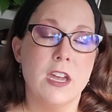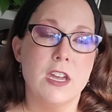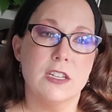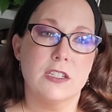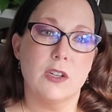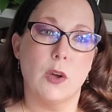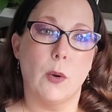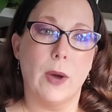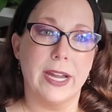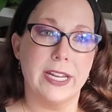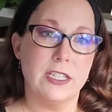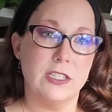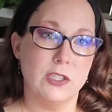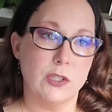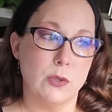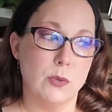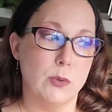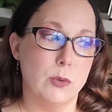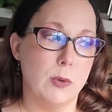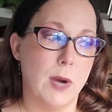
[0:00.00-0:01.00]
So I
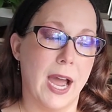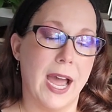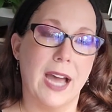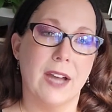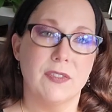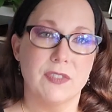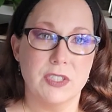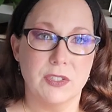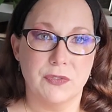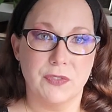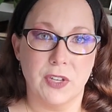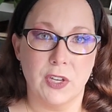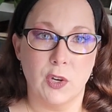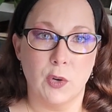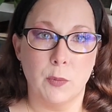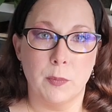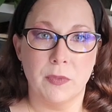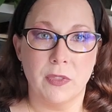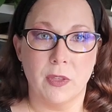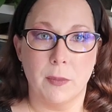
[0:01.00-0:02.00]
do have to
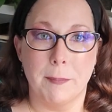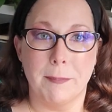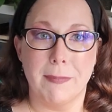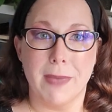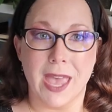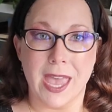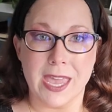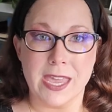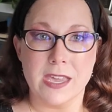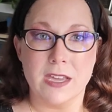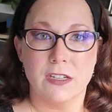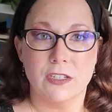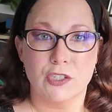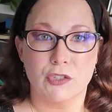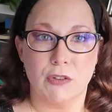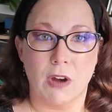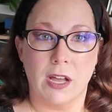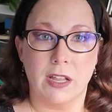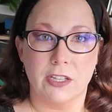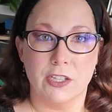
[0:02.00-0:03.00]
film the May
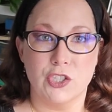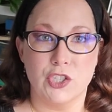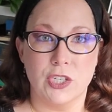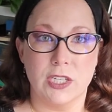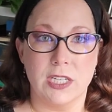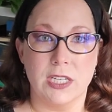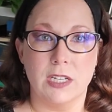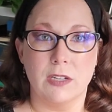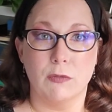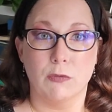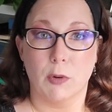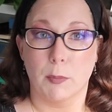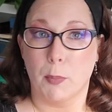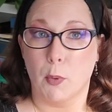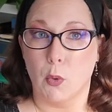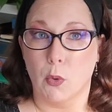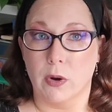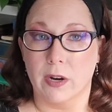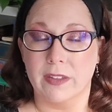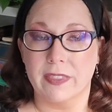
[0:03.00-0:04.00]
astrology
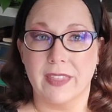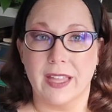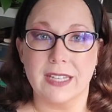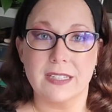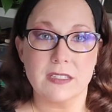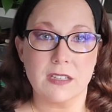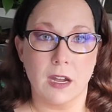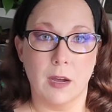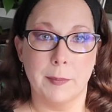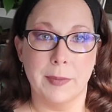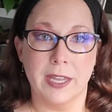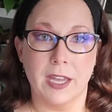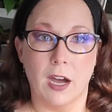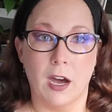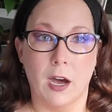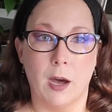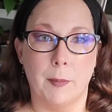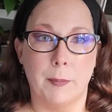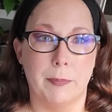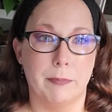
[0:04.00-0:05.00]
report that's coming
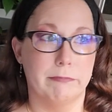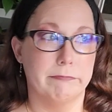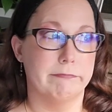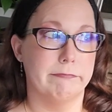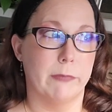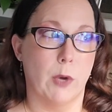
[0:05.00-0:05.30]
up.